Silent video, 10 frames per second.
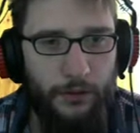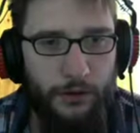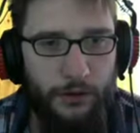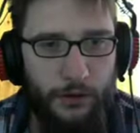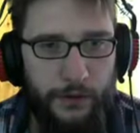
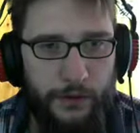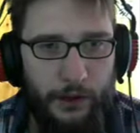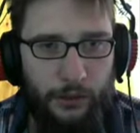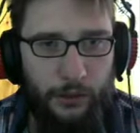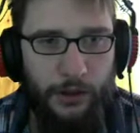Curse luck.
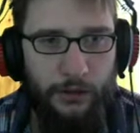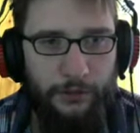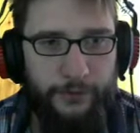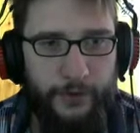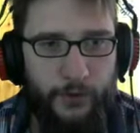We have
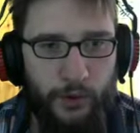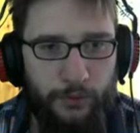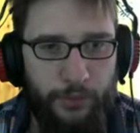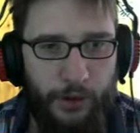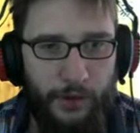three
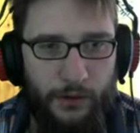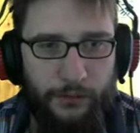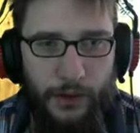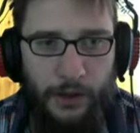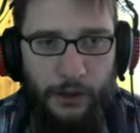points of
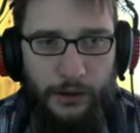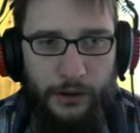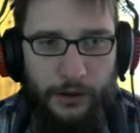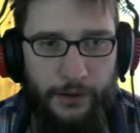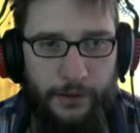luck
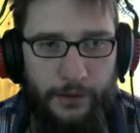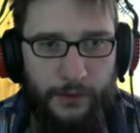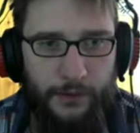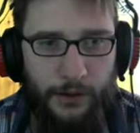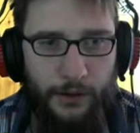less
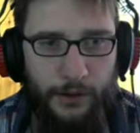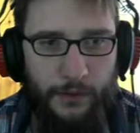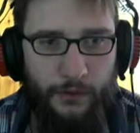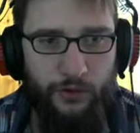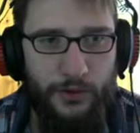as
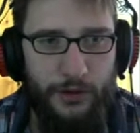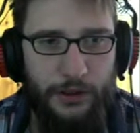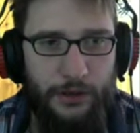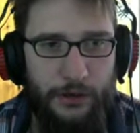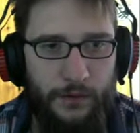usual,
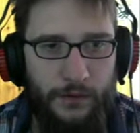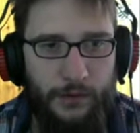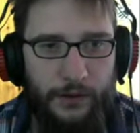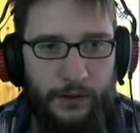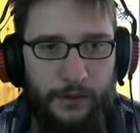and
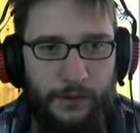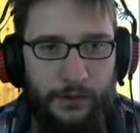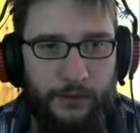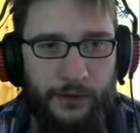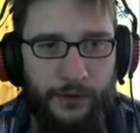that's not
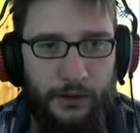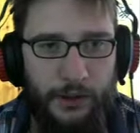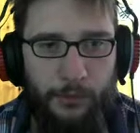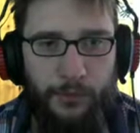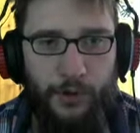even
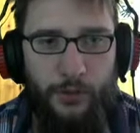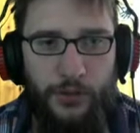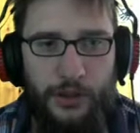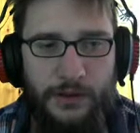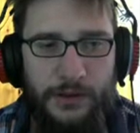a
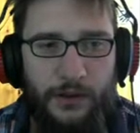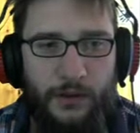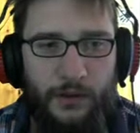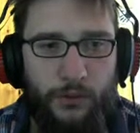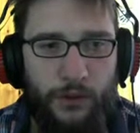permanent stat,
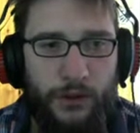so...